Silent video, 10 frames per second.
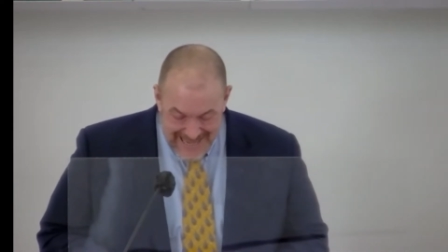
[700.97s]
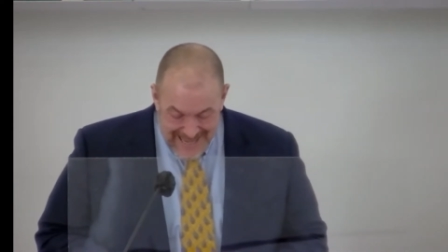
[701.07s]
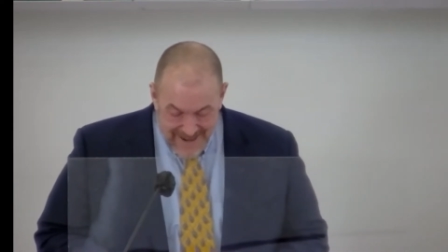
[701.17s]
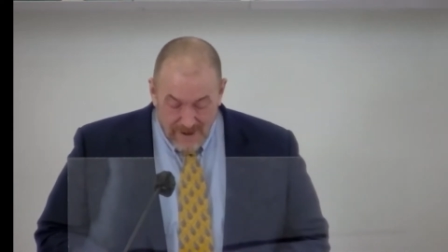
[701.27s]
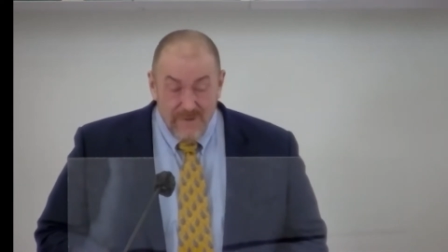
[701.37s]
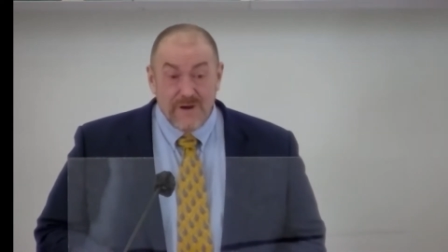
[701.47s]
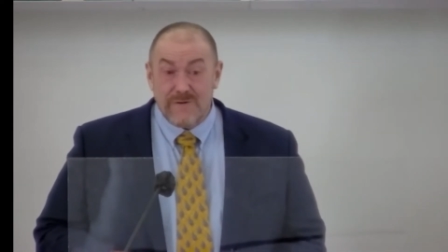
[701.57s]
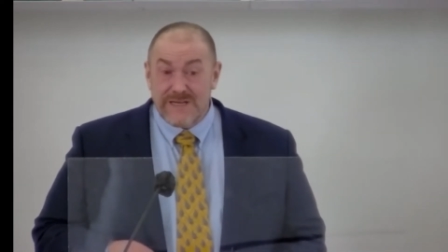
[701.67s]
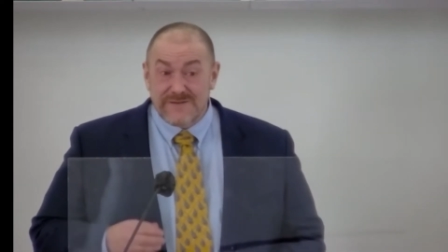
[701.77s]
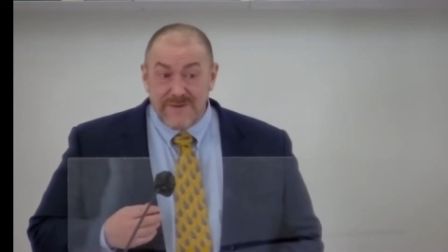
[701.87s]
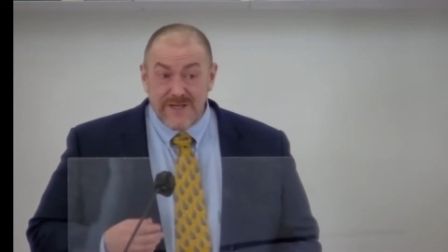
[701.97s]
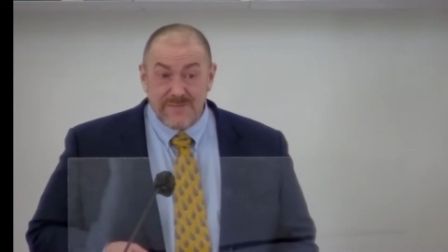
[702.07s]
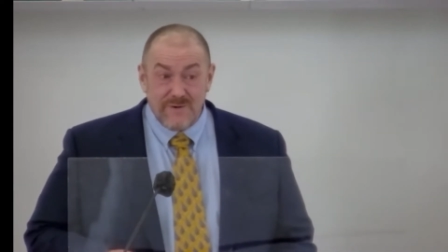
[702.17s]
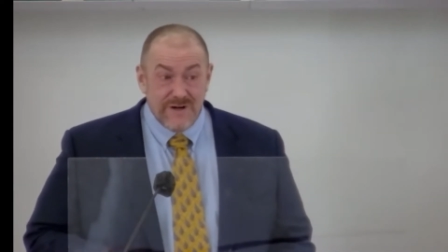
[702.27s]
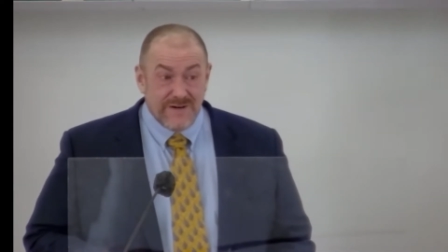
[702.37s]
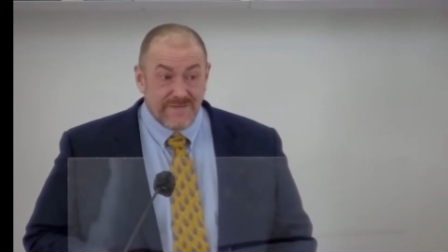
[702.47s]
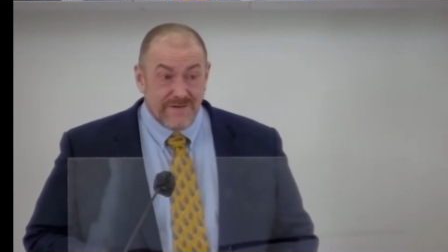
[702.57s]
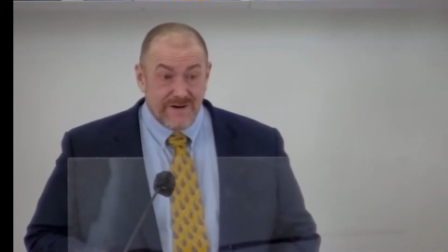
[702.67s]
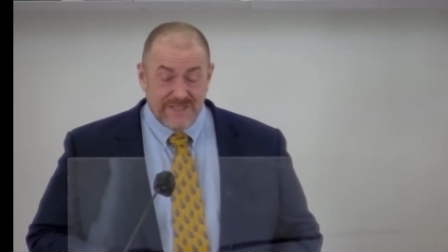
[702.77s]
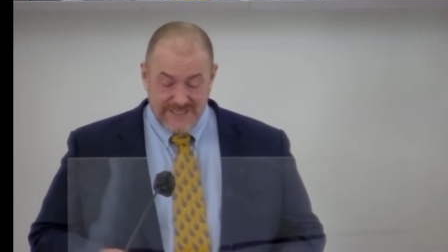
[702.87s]
Although it is much more
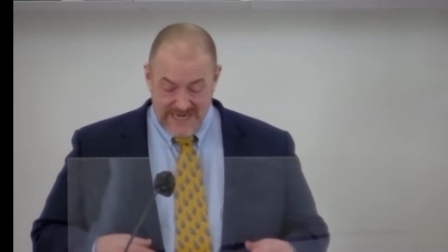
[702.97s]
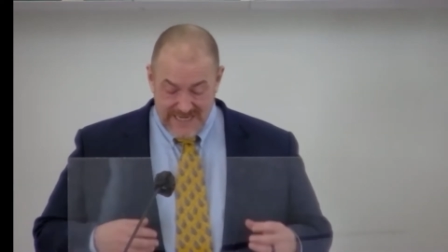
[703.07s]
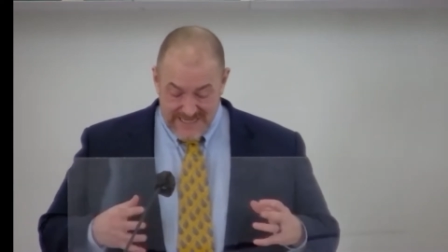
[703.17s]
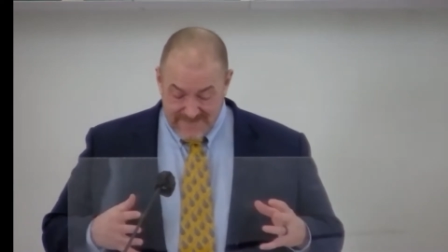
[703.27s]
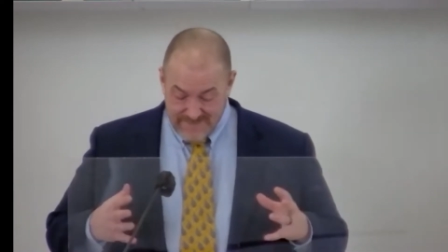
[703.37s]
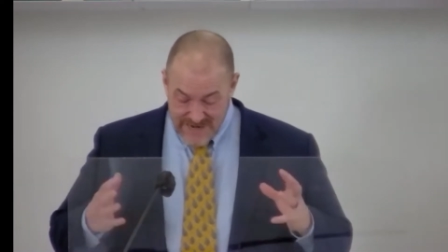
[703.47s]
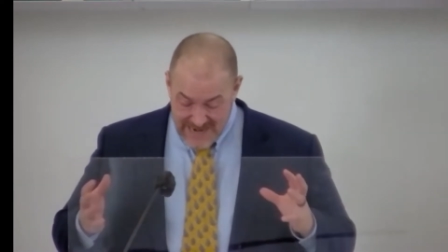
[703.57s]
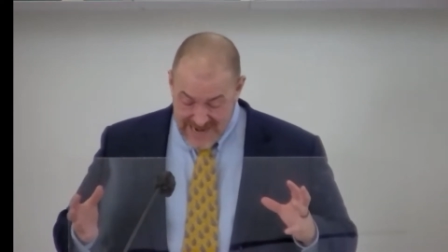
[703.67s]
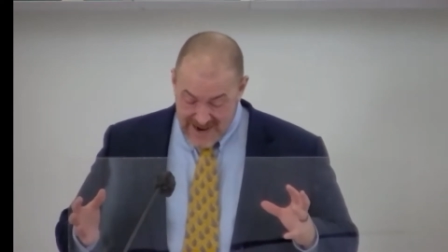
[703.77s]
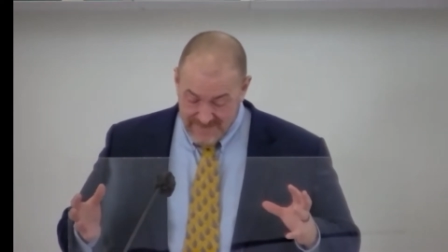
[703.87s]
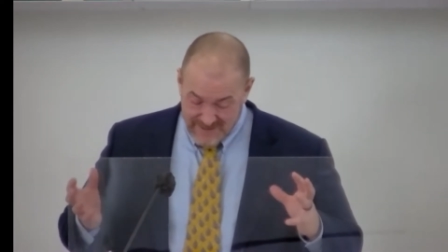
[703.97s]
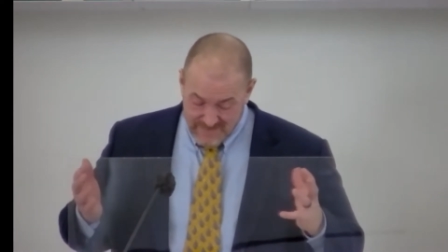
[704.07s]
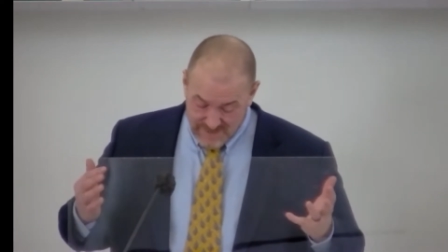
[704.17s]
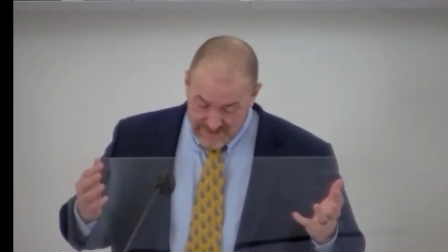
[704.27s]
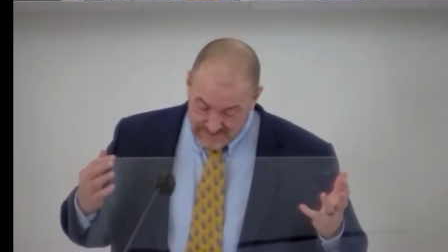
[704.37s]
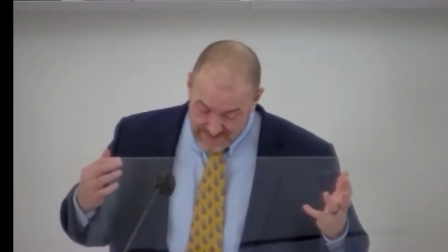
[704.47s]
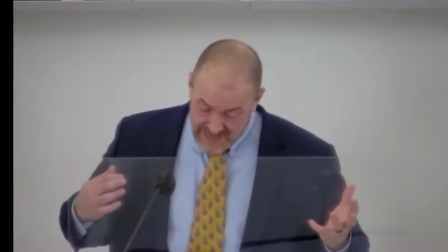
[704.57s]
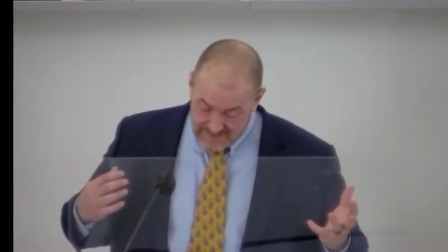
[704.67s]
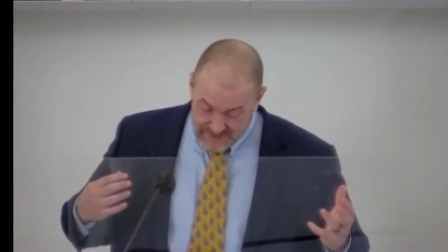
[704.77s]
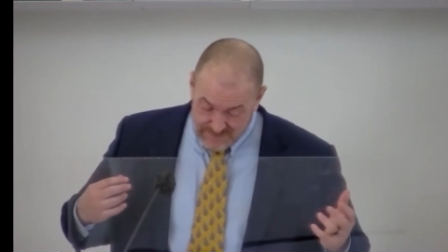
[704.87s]
diverse and different now than it was when
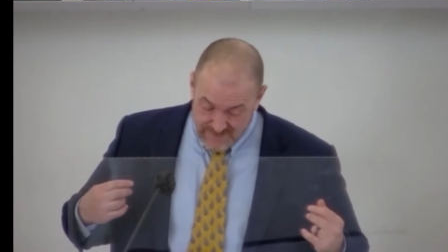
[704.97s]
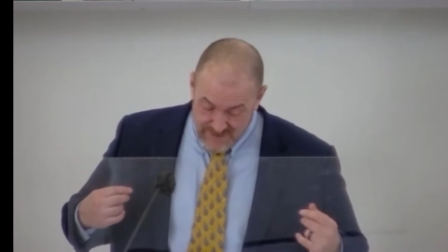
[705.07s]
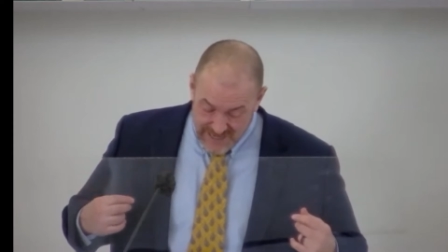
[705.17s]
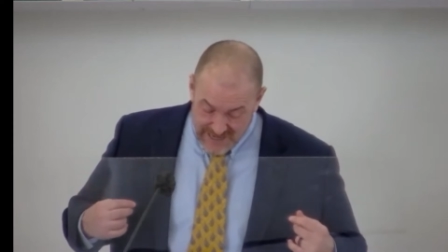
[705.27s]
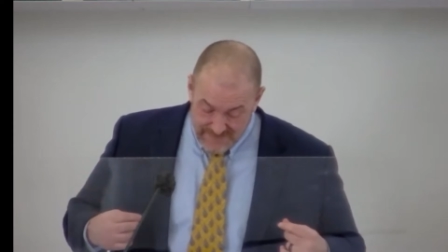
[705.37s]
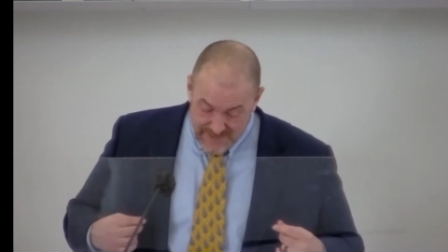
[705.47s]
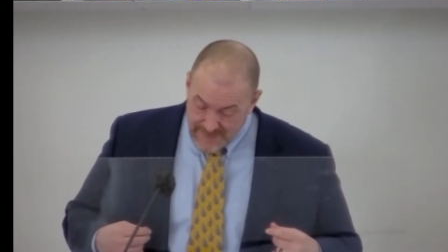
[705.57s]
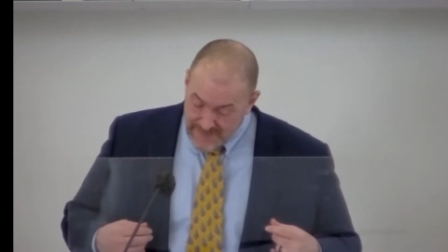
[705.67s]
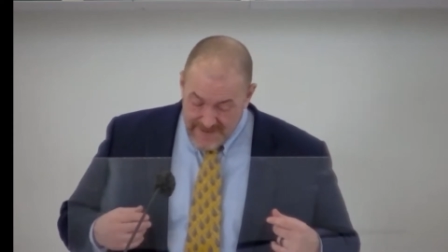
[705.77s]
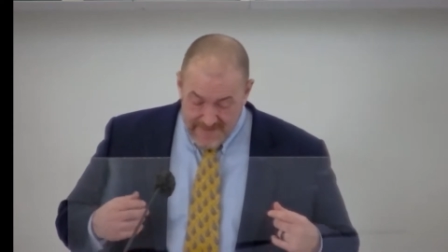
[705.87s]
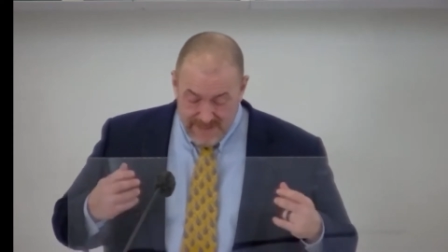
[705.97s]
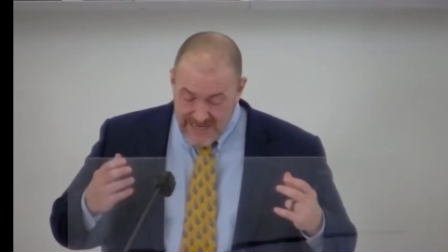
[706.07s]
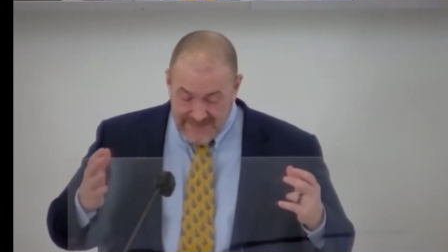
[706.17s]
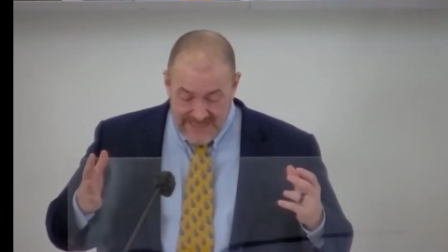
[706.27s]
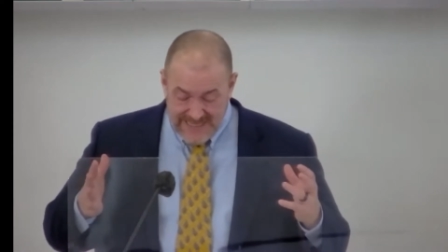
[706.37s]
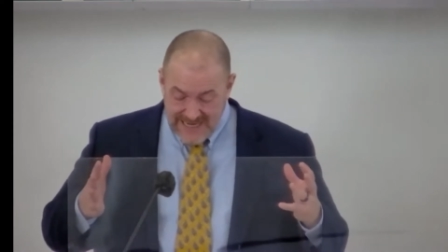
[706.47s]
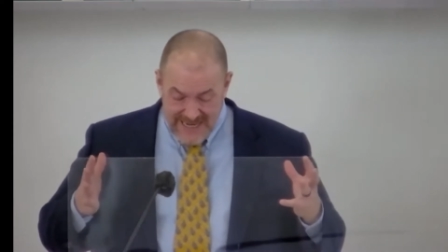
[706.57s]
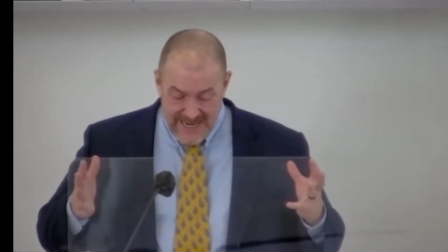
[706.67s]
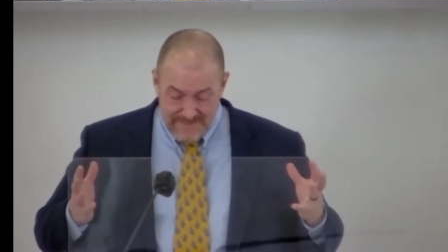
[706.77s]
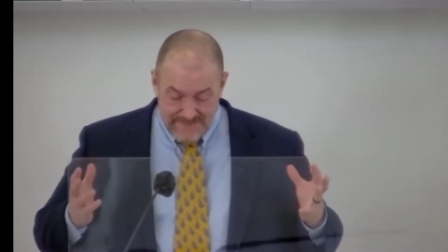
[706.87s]
I was growing up. But at the
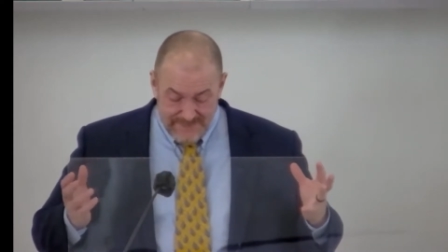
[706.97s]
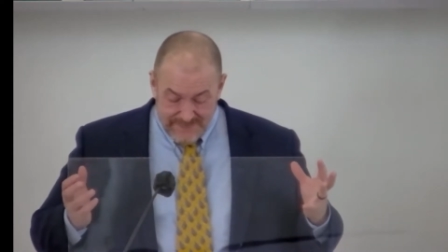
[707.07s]
time,